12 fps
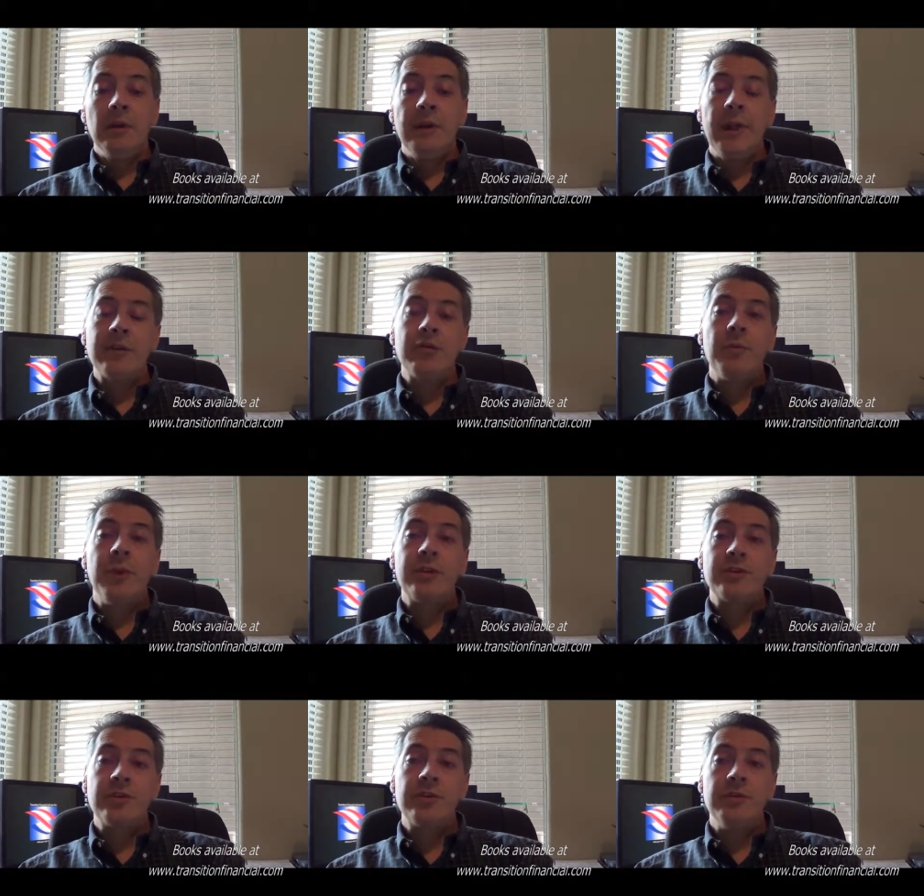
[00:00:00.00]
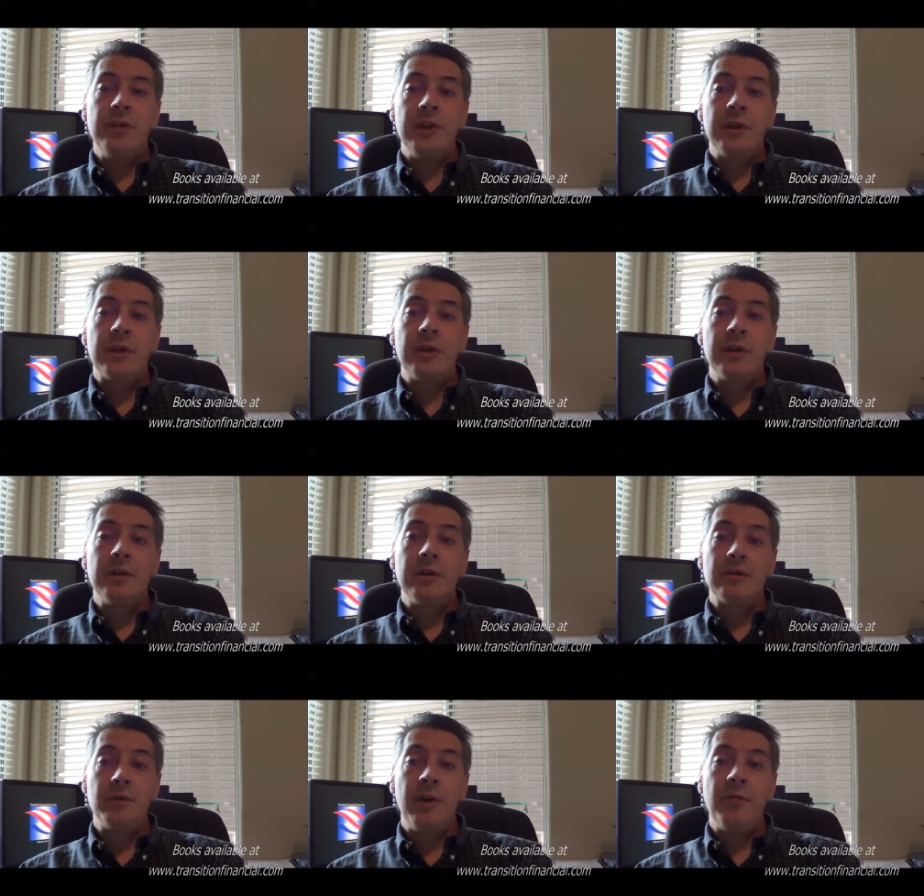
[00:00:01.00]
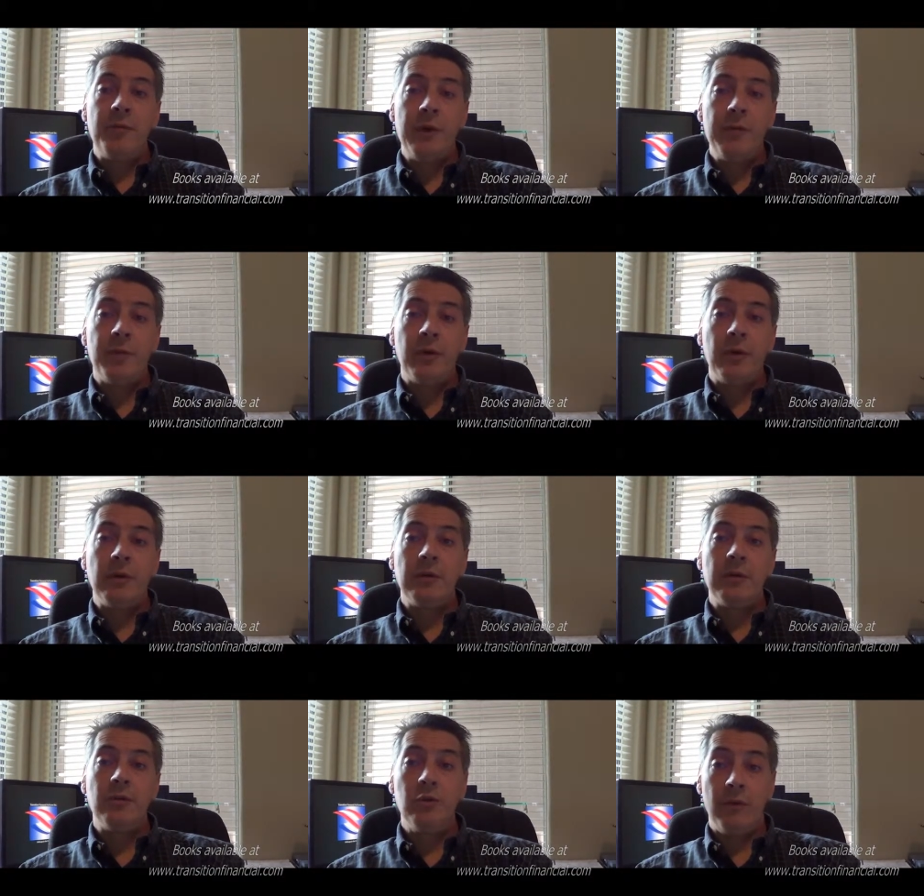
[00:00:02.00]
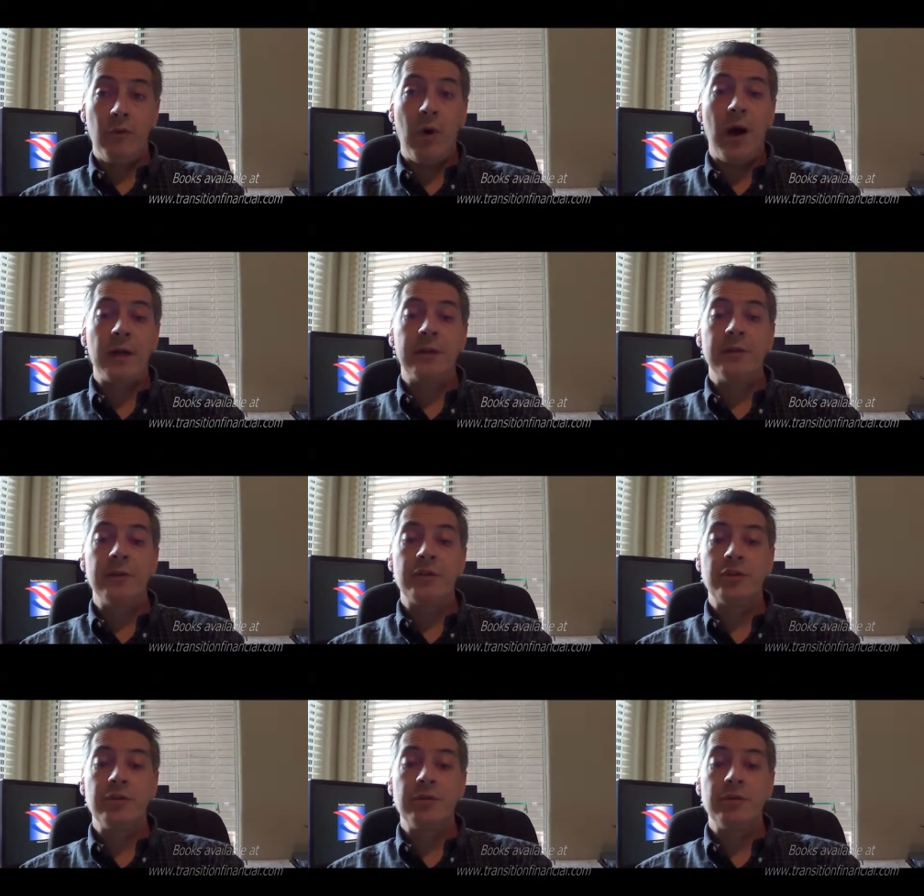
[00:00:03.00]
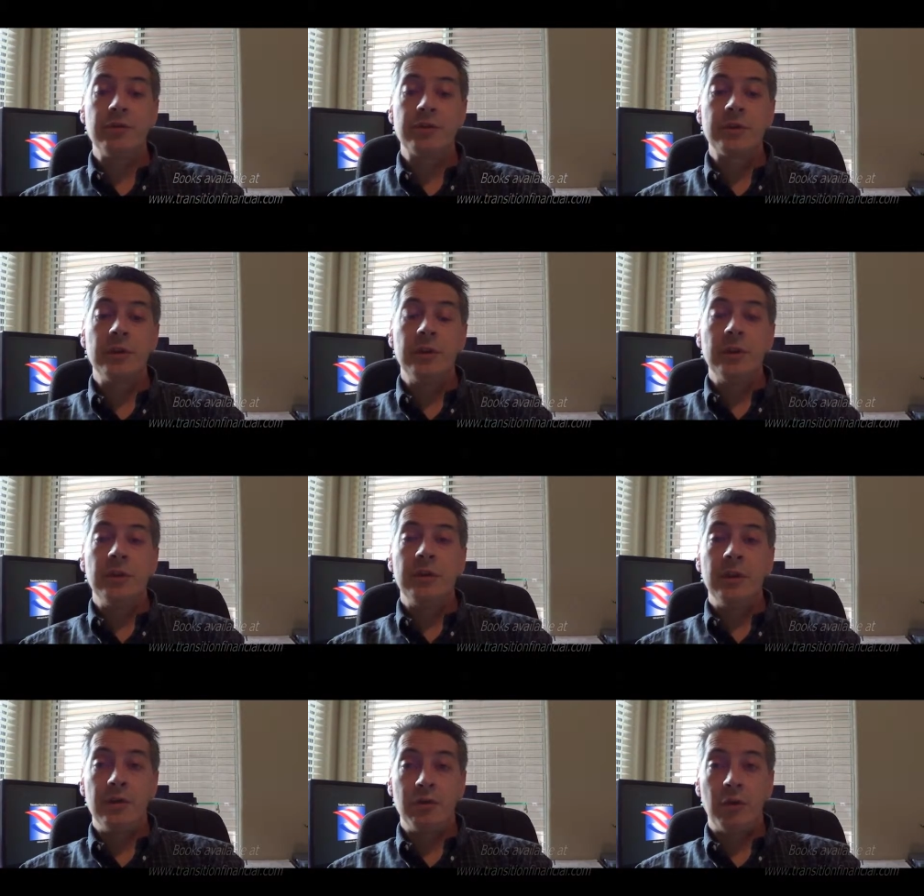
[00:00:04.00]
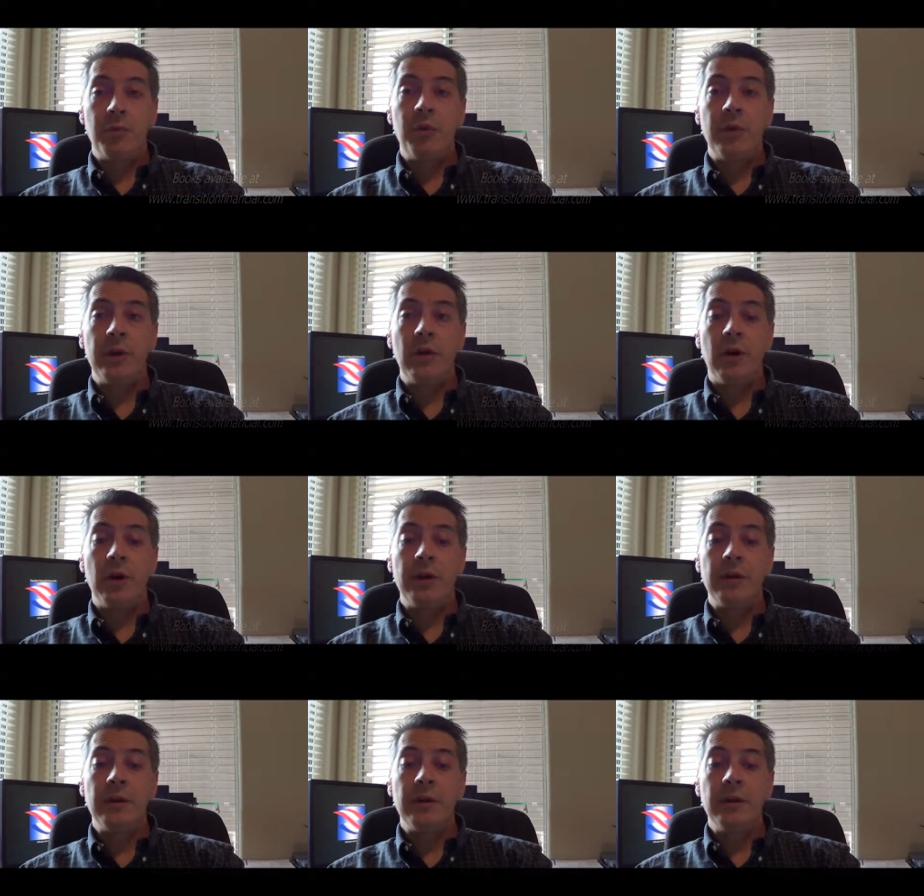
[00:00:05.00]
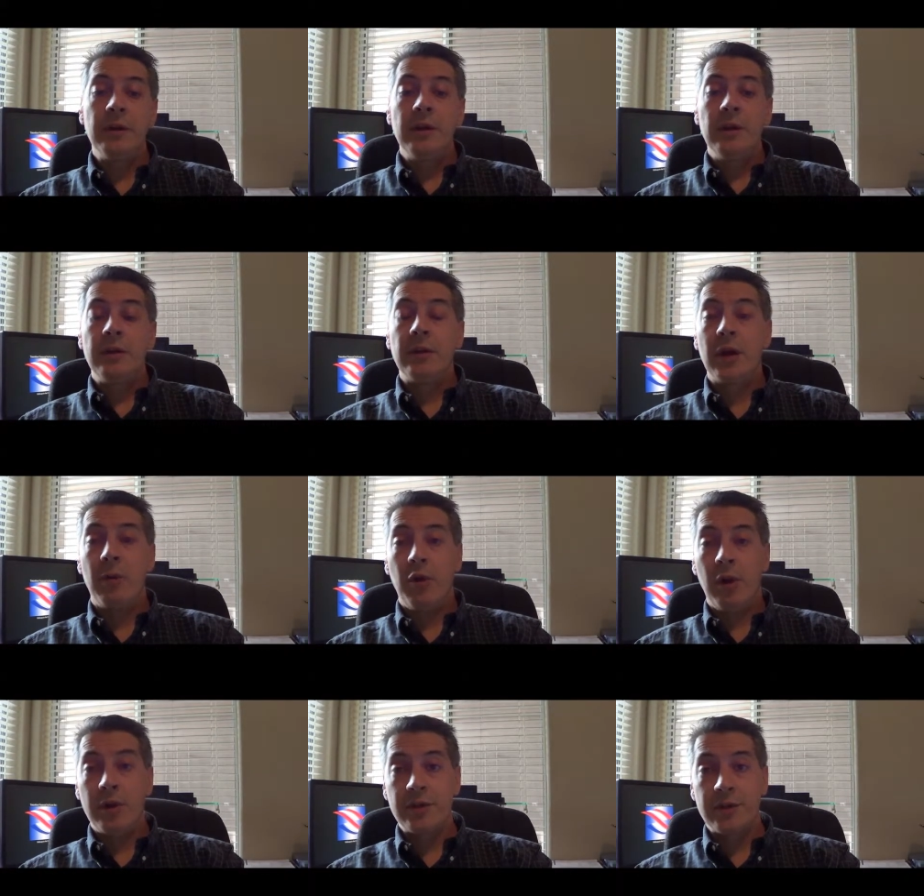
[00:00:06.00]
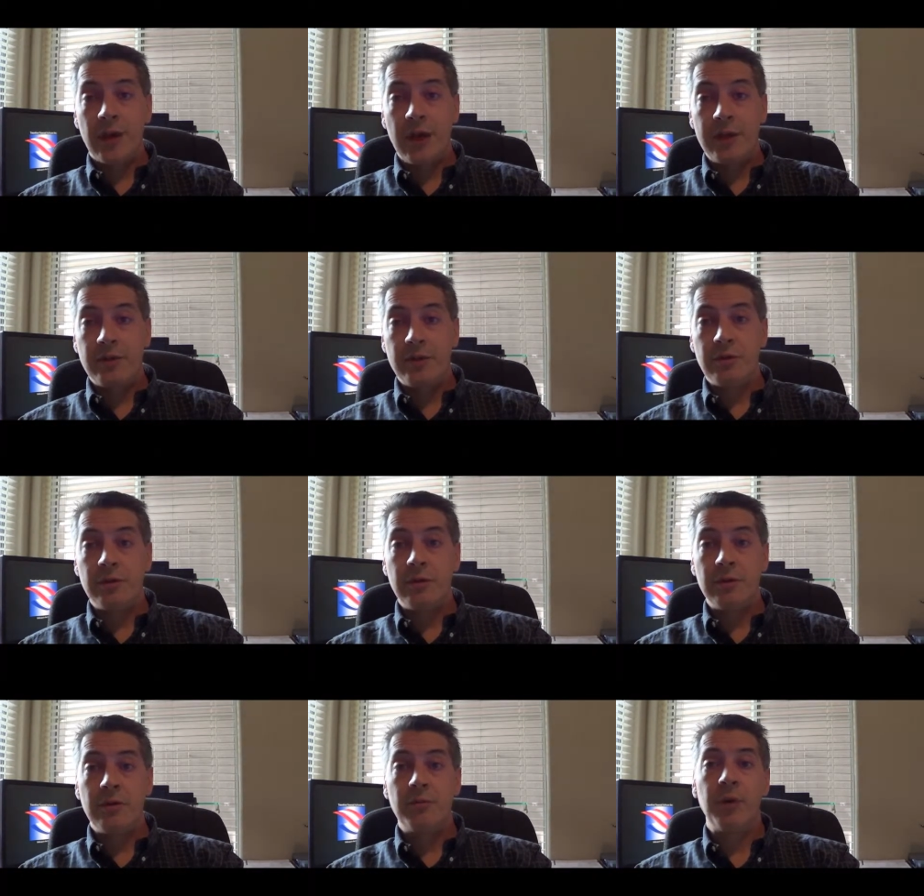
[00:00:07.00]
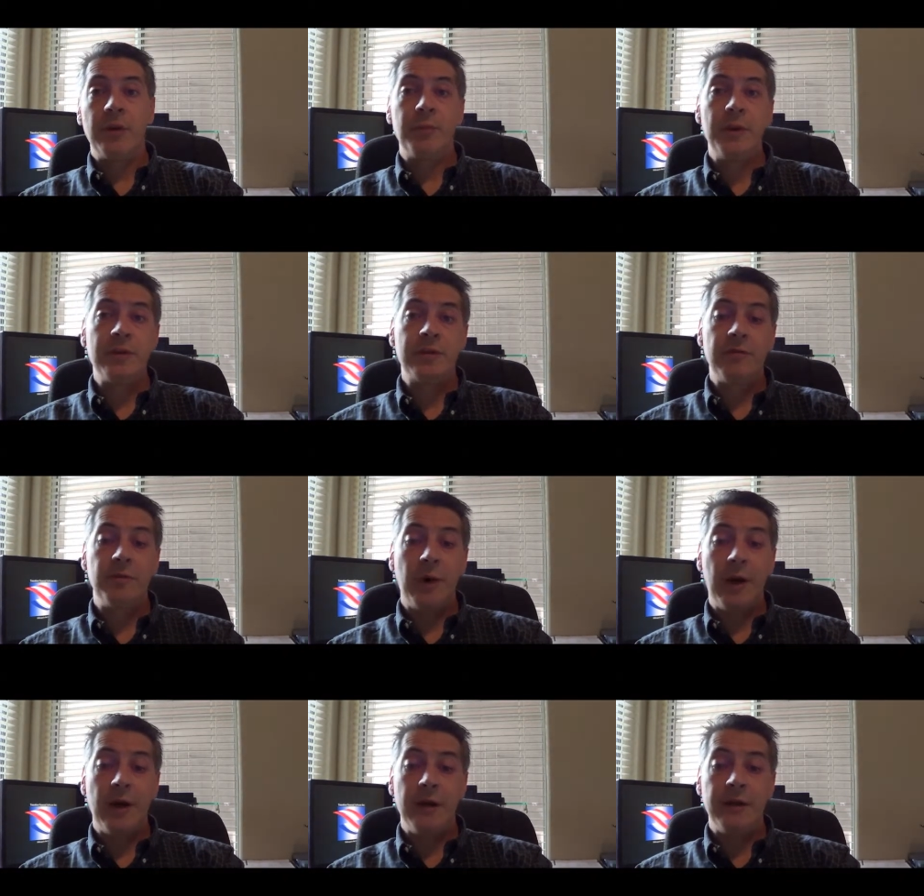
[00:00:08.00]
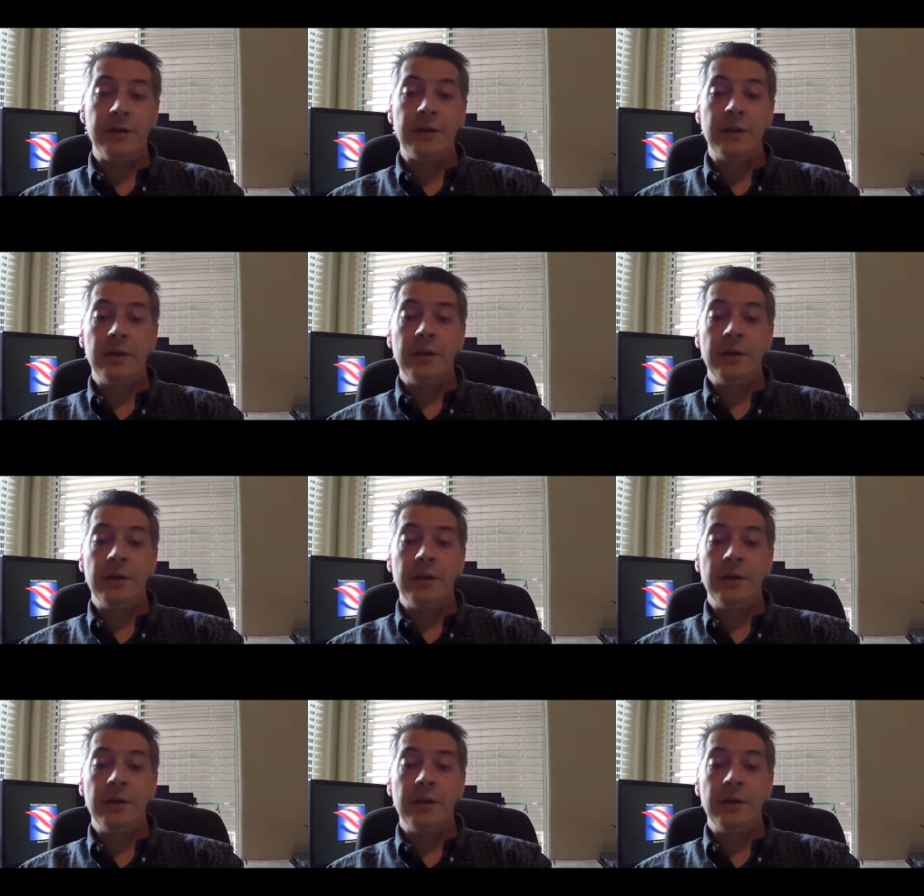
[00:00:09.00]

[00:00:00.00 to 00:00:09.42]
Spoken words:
And that's what makes us unique, is we have people who have walked in the shoes that you are putting on to come alongside you, bring peace of mind,